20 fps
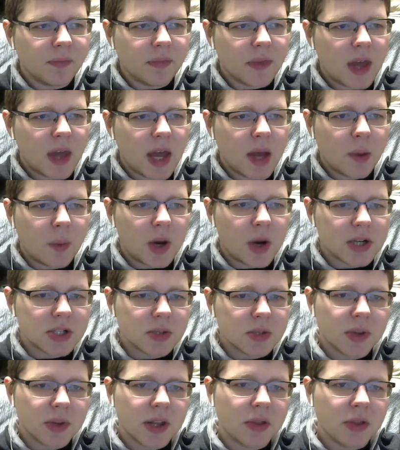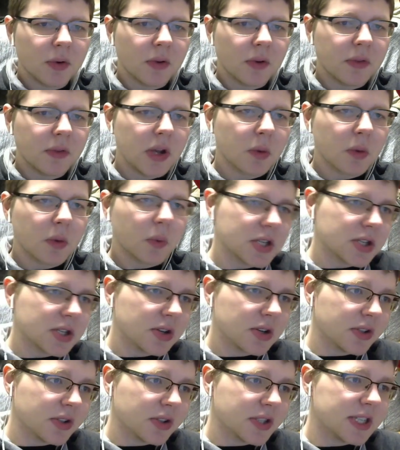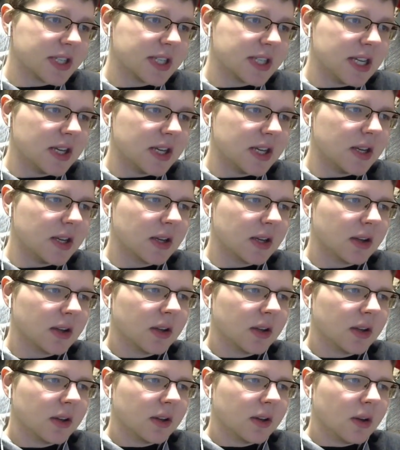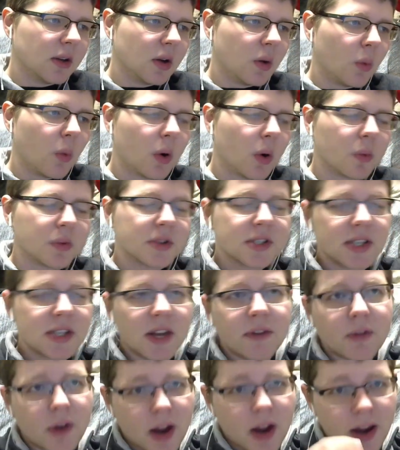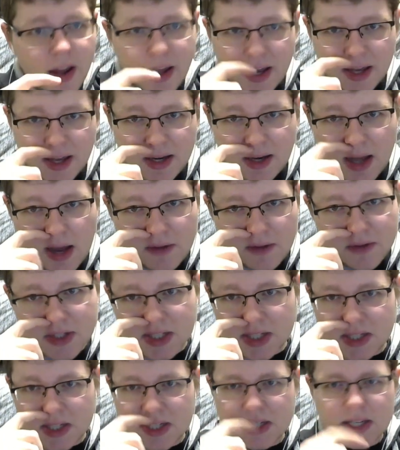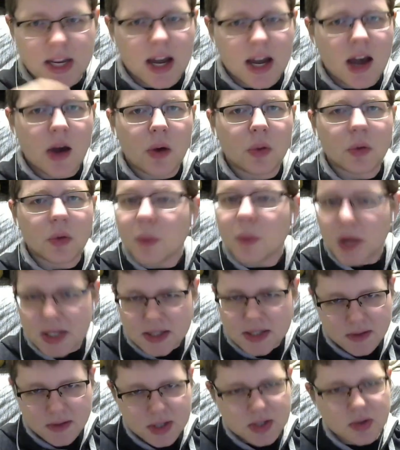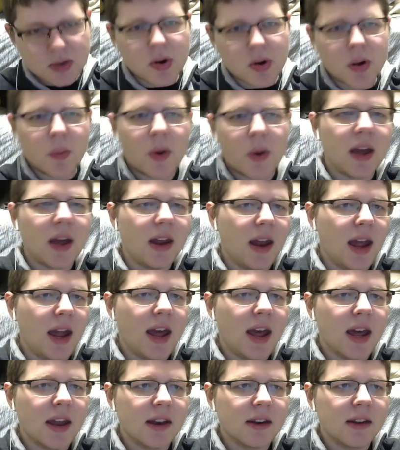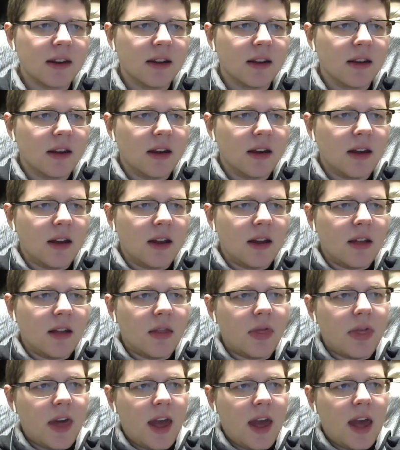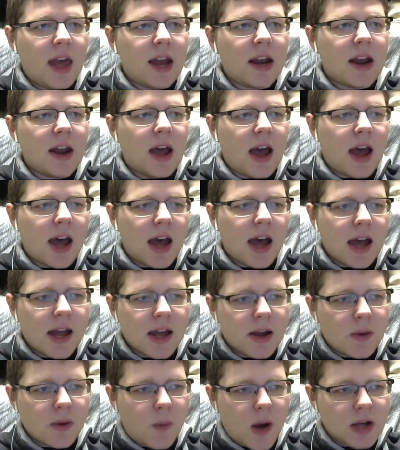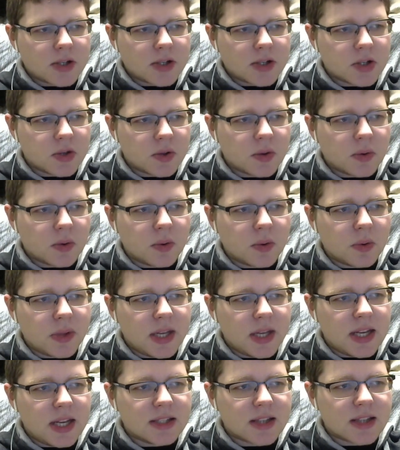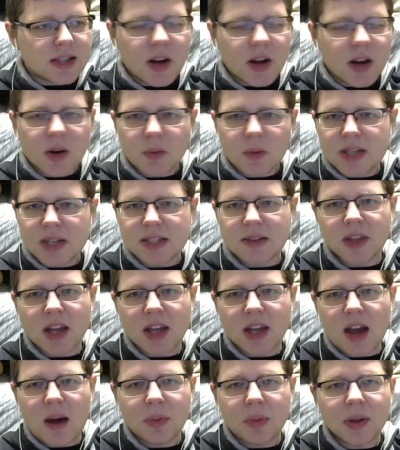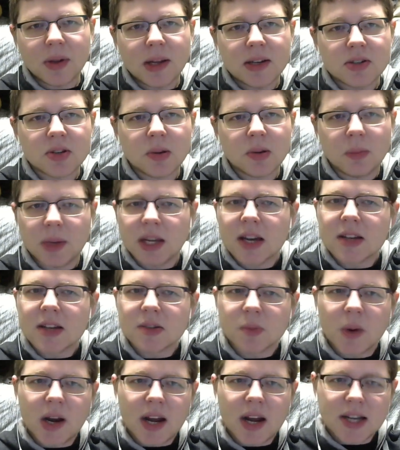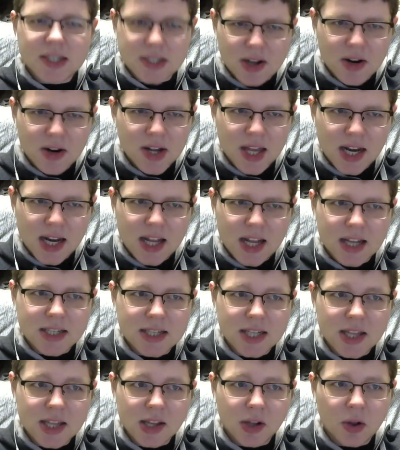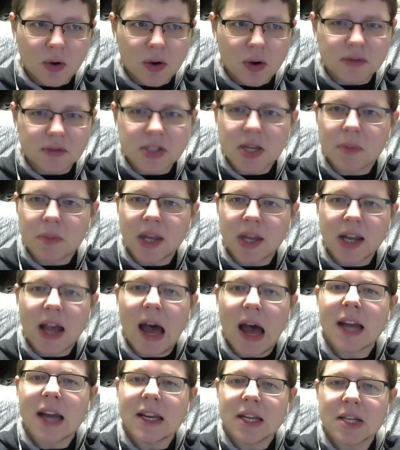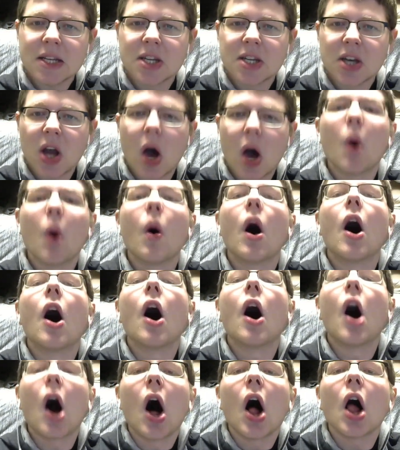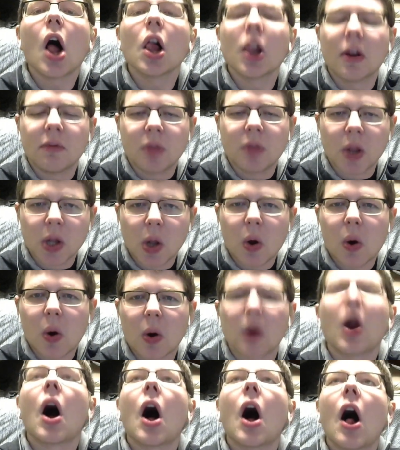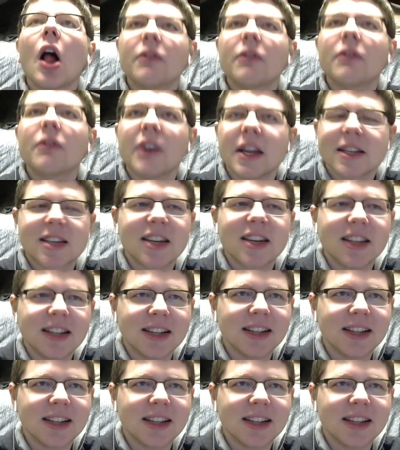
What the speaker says: I watched a playthrough of the original to see what was different, and obviously to see how the rest of the story went, and then I watched through the entire rest of the compilation, because when I start getting into the lore of something, I need to know all of the lore. All of it.